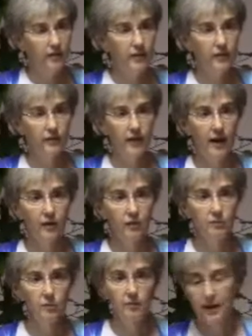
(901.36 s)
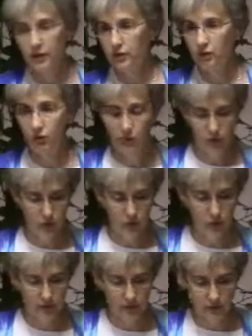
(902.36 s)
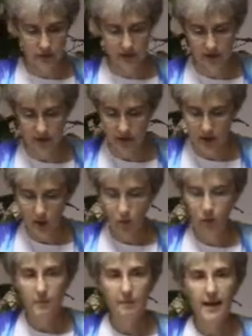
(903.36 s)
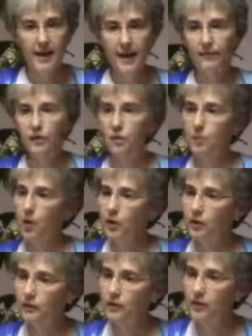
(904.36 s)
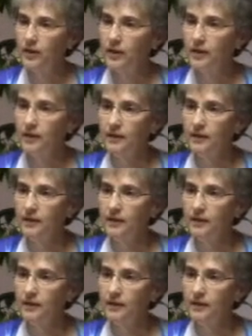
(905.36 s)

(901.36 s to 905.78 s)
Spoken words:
given honorable mention or they're totally rejected. We may have a spark of divinity.